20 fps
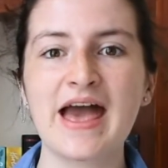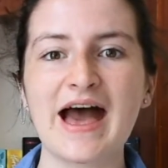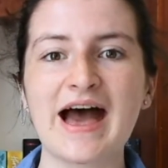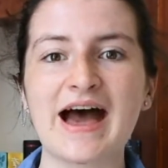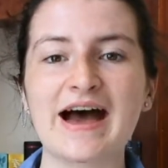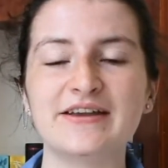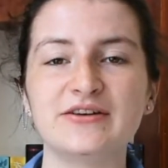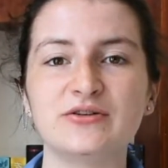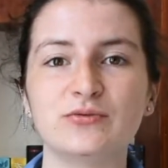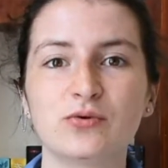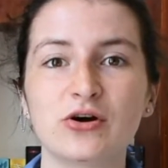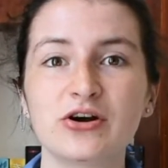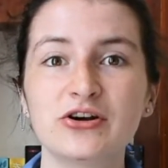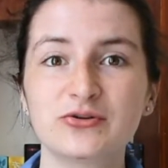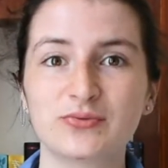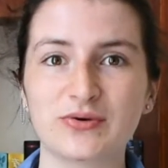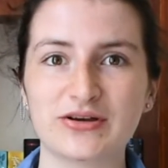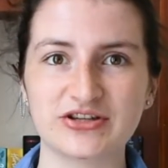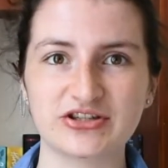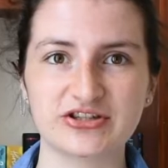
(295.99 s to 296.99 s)
And
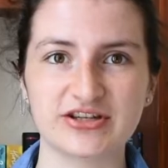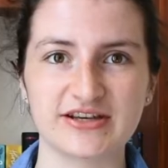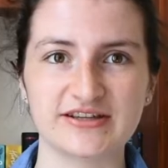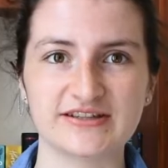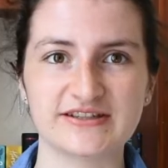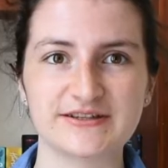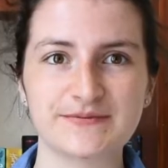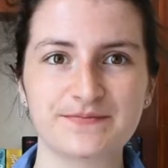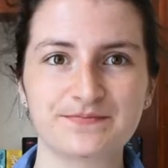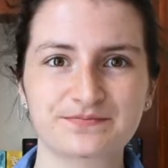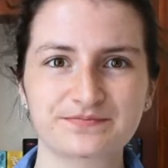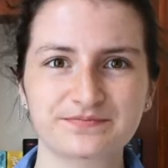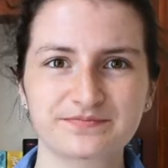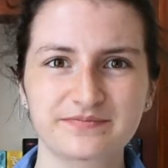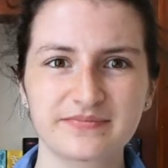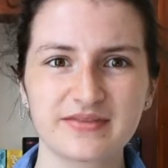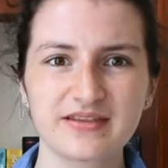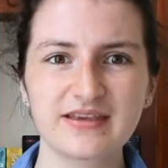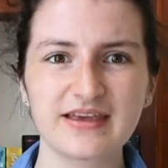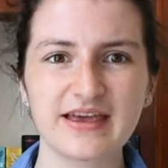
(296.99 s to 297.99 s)
word witches,
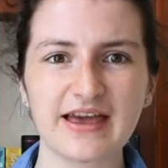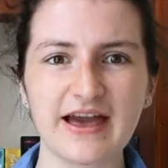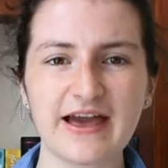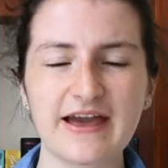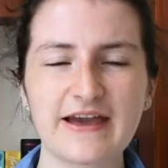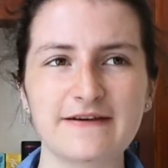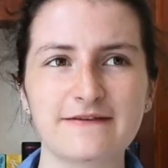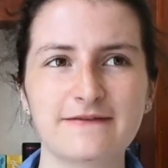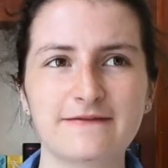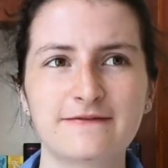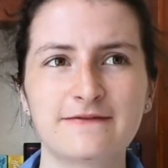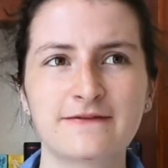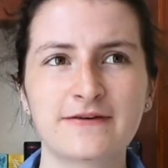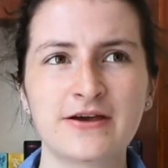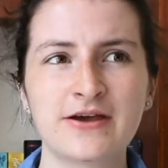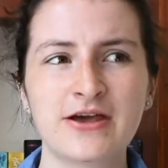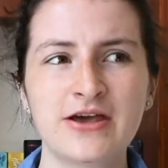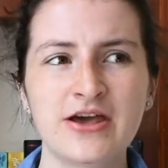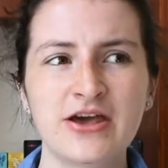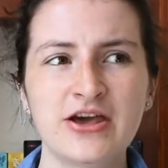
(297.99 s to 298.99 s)
if
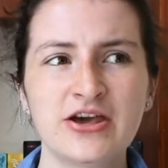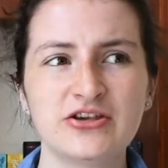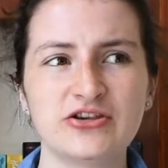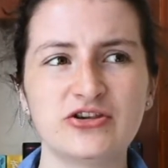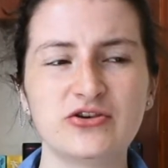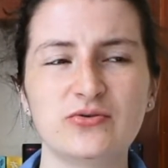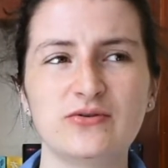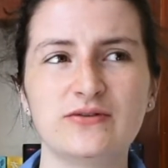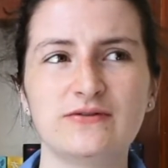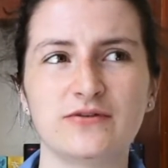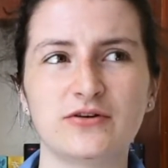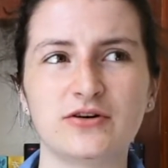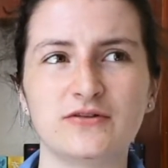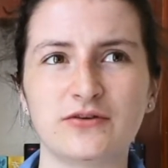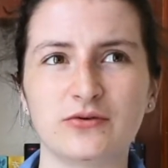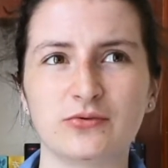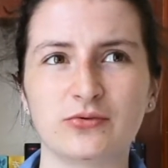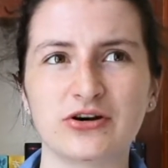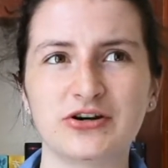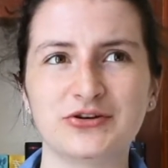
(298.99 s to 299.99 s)
you involve
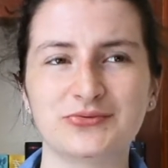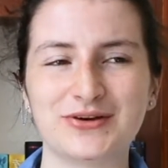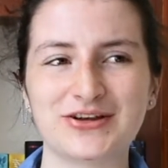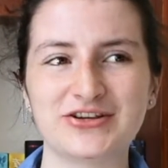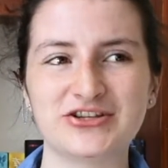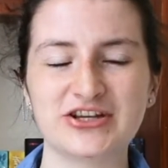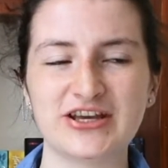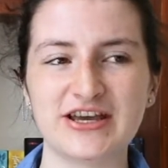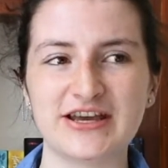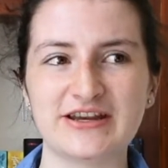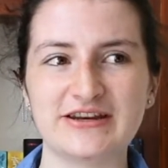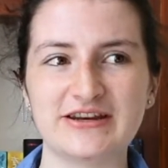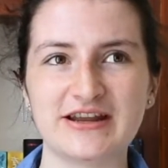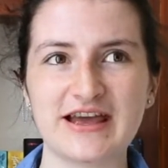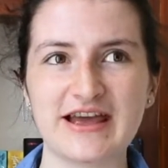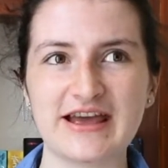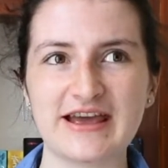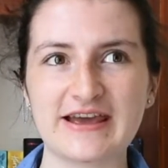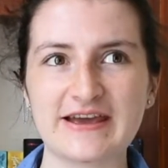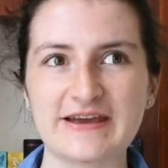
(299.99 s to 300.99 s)
a word witch in
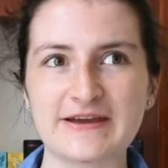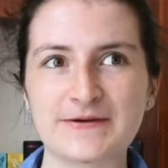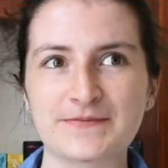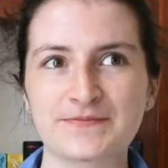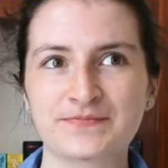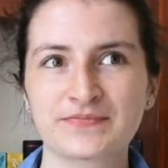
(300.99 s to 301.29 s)
a